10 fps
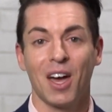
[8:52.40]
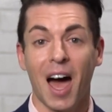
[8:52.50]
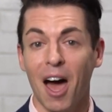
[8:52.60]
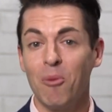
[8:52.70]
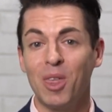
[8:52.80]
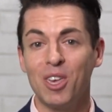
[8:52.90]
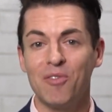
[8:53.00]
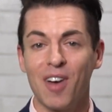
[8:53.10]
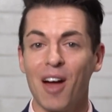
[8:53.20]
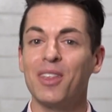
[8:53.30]
I hope that you
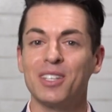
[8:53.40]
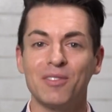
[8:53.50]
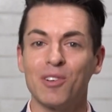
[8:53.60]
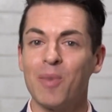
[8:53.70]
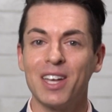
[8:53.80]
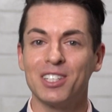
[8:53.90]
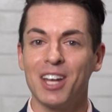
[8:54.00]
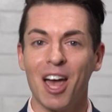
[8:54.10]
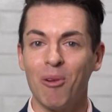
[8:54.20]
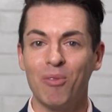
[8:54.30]
found this information
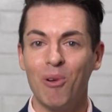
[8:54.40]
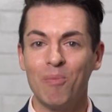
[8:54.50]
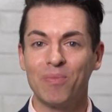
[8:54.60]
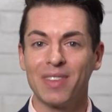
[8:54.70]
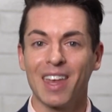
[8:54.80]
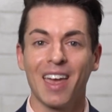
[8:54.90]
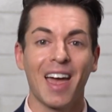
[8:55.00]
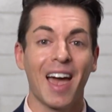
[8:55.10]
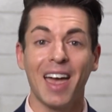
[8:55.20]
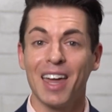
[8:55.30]
helpful,
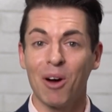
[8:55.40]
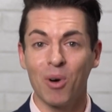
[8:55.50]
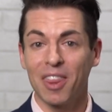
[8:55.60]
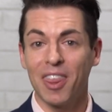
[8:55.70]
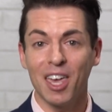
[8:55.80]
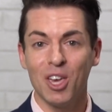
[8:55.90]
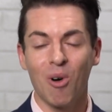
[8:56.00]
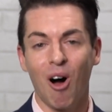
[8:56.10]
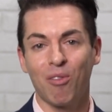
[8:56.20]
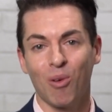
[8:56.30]
and I want to thank you
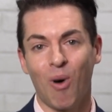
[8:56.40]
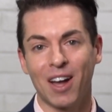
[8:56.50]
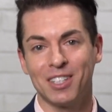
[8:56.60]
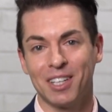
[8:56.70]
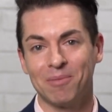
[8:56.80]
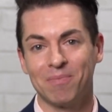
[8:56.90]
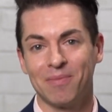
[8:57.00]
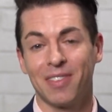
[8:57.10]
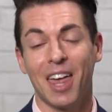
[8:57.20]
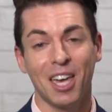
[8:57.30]
all for watching.
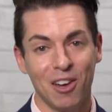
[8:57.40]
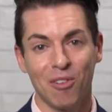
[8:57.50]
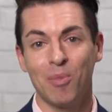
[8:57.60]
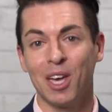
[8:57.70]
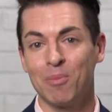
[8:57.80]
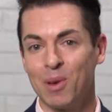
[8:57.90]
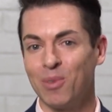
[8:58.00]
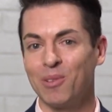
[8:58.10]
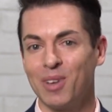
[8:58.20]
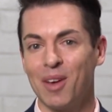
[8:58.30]
Thank you for being a
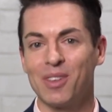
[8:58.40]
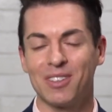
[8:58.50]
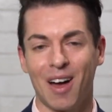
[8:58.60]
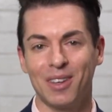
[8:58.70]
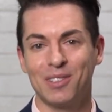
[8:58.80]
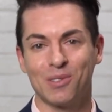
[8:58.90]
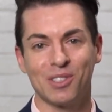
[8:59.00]
member of the Solid Source